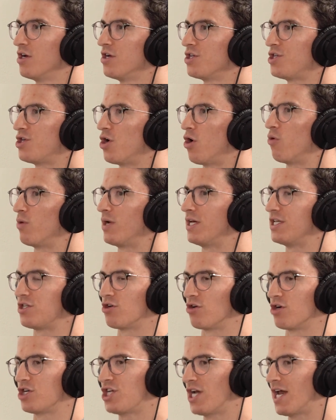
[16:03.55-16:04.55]
So is
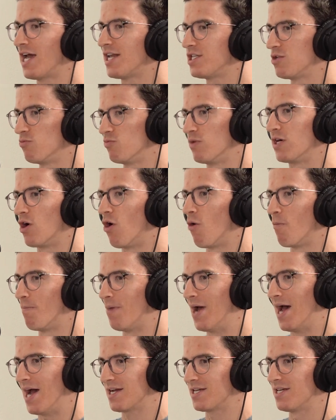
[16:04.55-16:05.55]
there a chance that we go
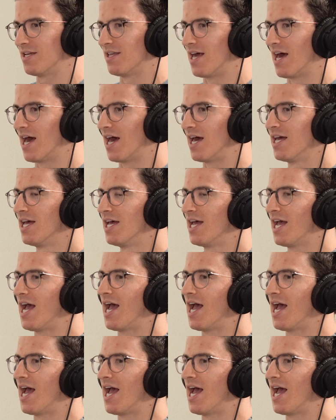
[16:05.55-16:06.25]
back to that?